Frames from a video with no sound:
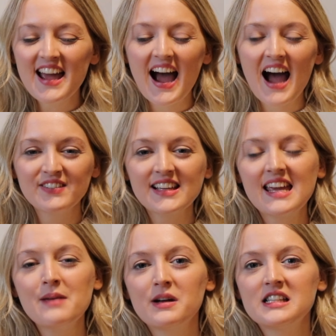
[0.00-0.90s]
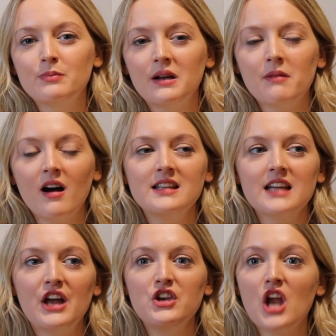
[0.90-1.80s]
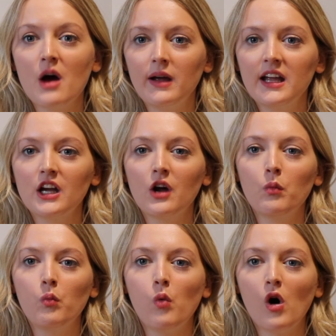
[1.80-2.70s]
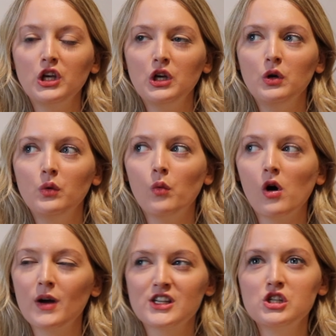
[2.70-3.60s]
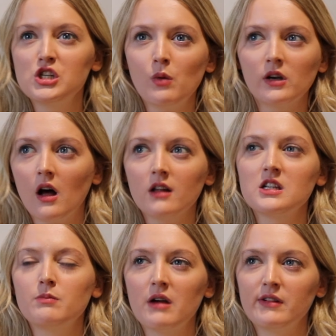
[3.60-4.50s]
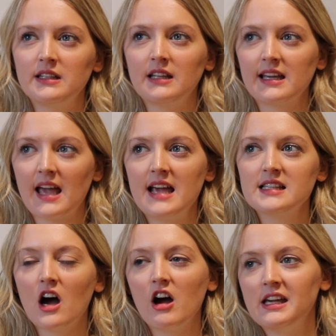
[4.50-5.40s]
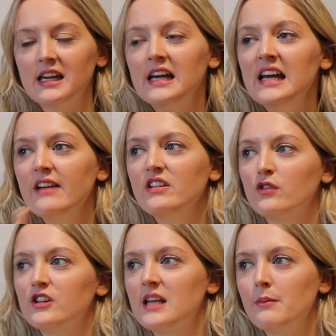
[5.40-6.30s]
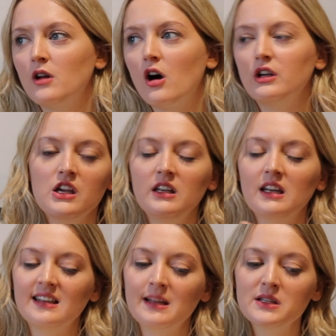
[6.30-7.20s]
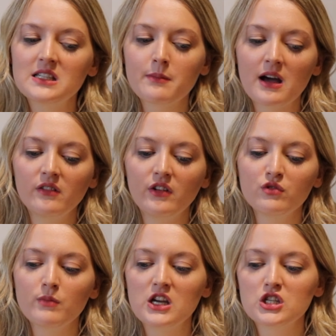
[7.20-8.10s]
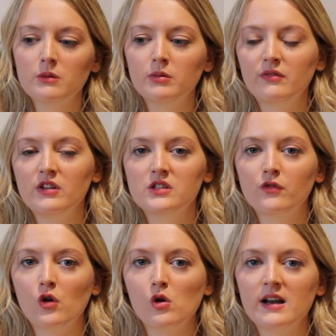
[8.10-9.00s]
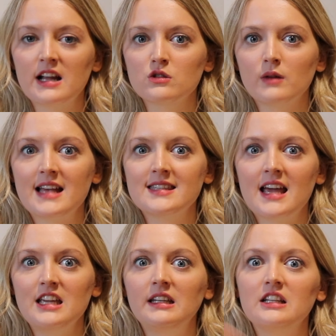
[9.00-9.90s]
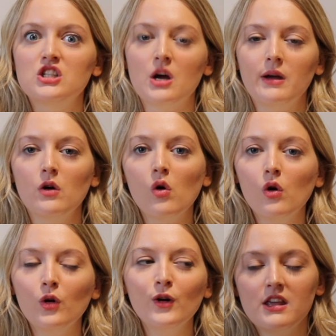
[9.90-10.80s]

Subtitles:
Having a key principle in mind and knowing what questions you want answered by reading that case, i.e. if it's for a seminar, you need a limited amount of information, but if it's for an actual essay, you need to know it all.